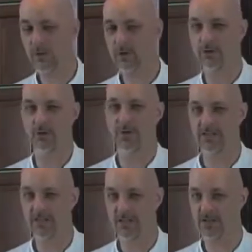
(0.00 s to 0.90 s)
We learn by
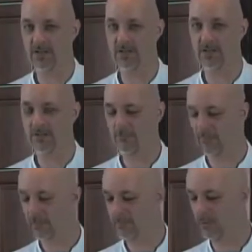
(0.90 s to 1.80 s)
touch. If
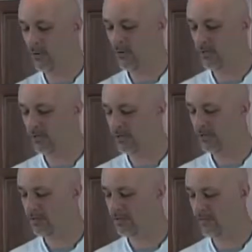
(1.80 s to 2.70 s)
we poke
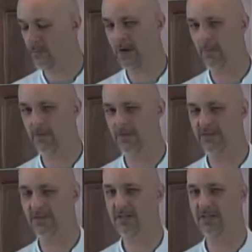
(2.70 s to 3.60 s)
thermometers
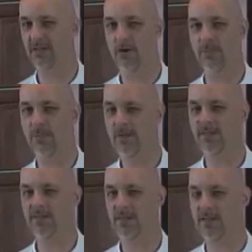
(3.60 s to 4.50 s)
into our
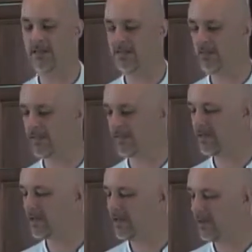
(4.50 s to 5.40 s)
meats and
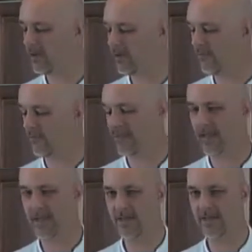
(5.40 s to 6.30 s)
our
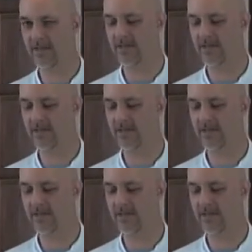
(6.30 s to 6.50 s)
fillets